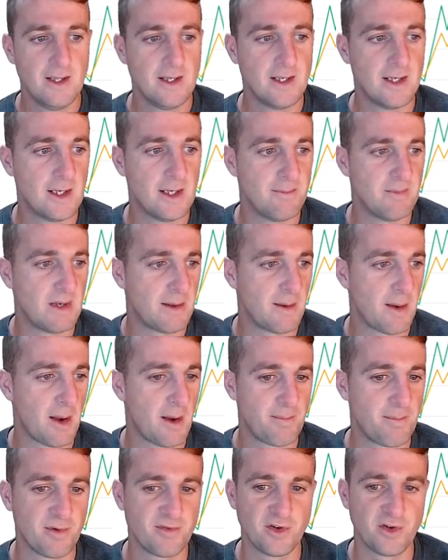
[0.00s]

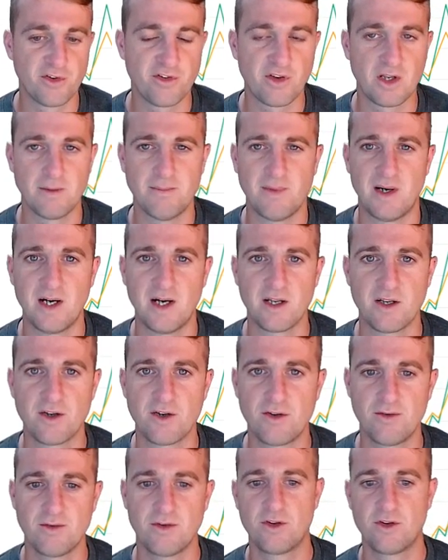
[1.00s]
I prefer to keep my
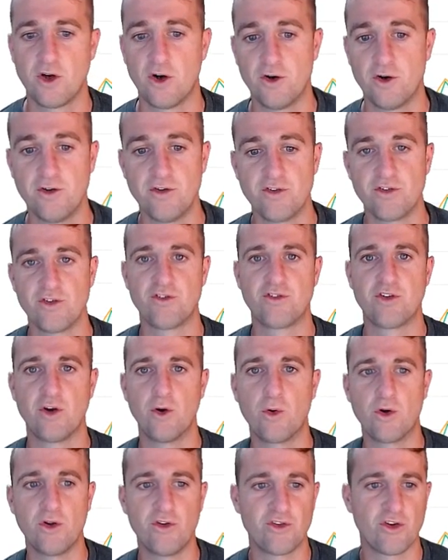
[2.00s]
coins and
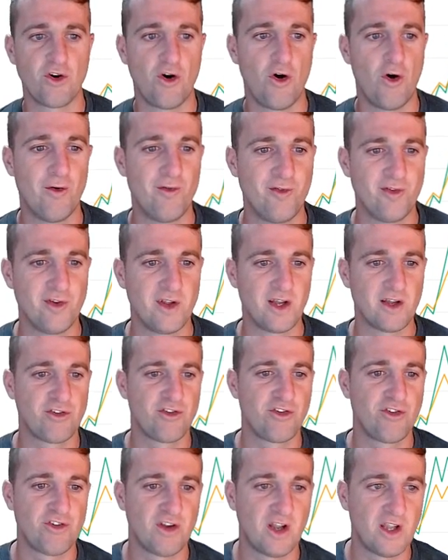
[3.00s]
tokens off the
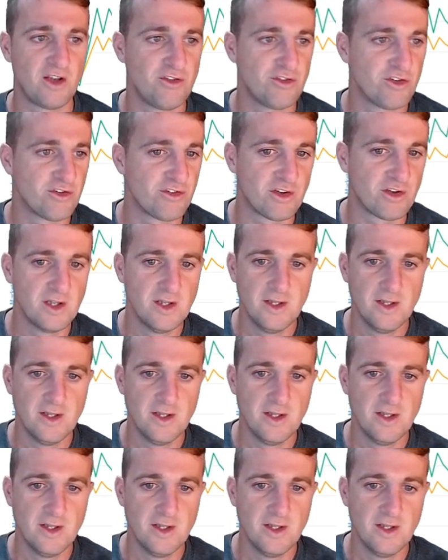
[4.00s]
exchanges.